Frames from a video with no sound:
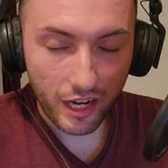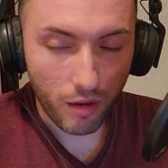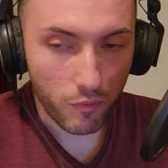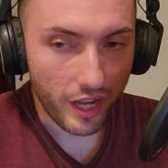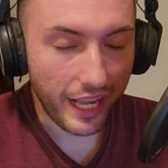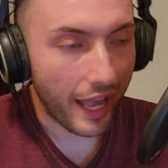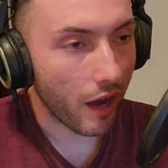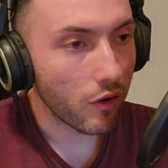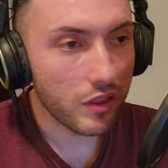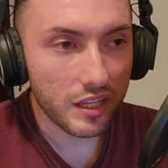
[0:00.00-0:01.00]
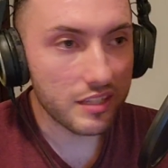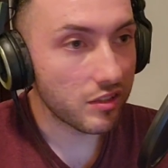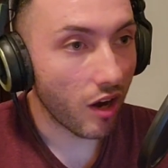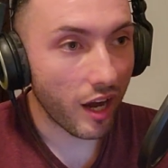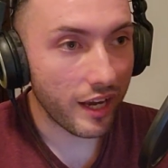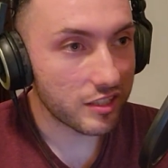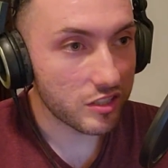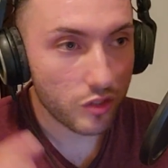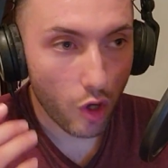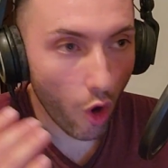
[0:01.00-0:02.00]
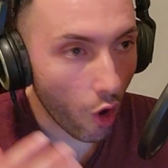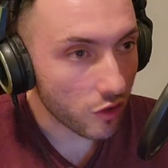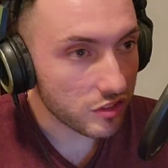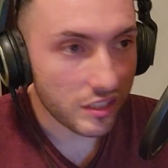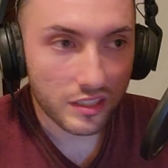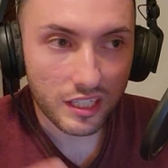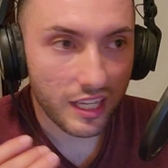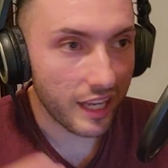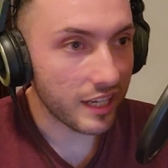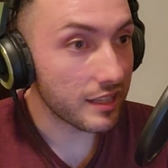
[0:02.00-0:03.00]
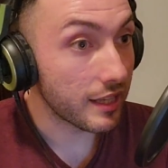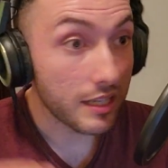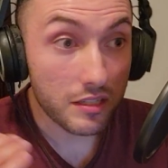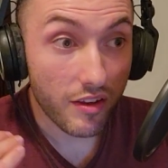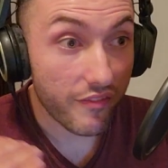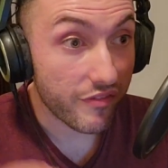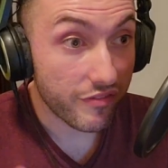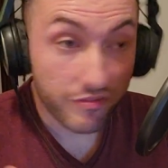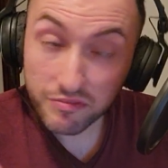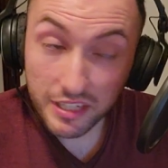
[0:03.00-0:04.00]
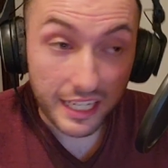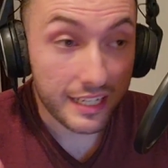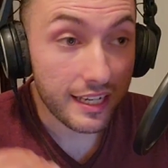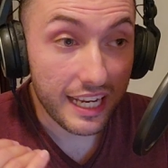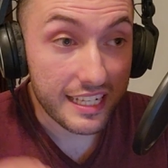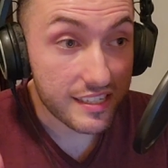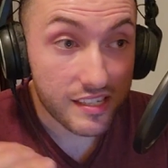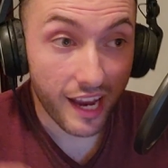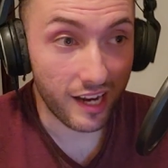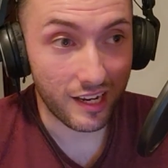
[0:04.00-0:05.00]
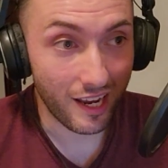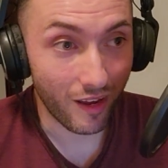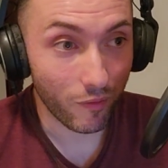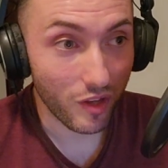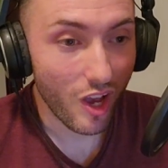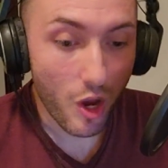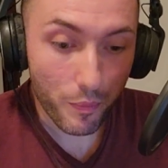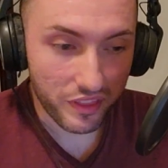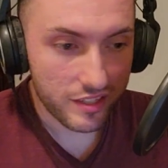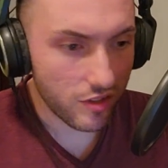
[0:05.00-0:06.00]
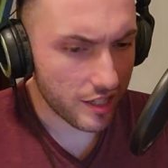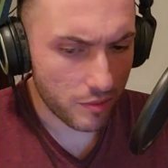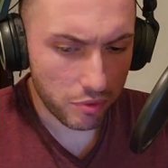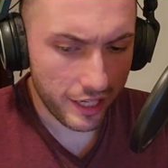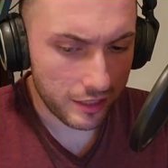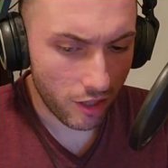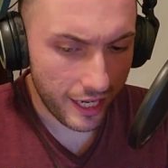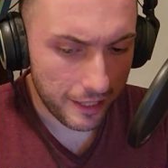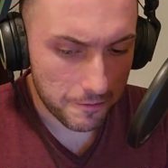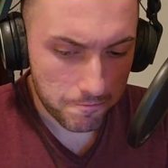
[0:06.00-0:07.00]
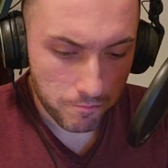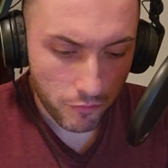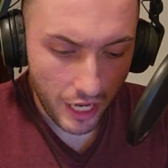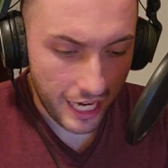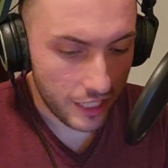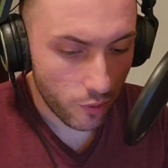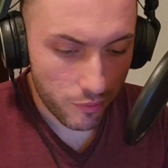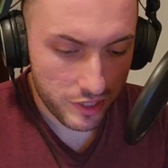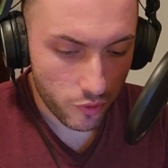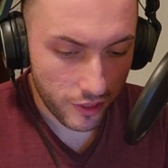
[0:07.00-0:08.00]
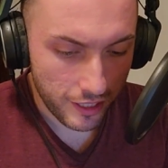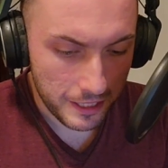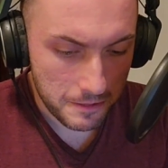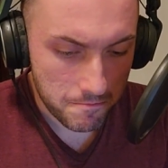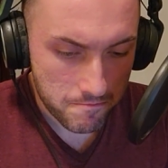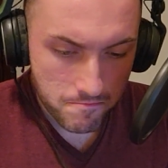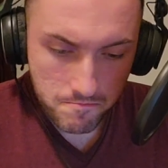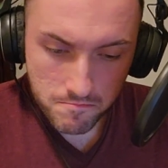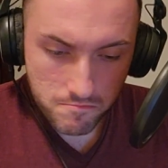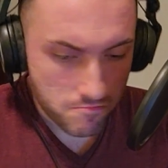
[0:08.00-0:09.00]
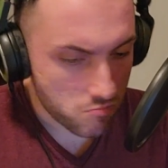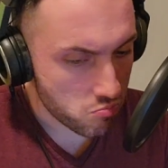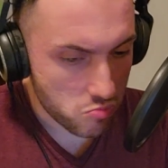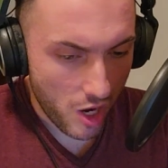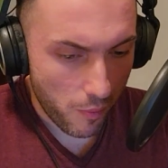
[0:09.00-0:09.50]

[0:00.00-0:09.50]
I'm like, how are these guys just constantly getting these freaking insane games? But these guys are playing like anywhere between, I'll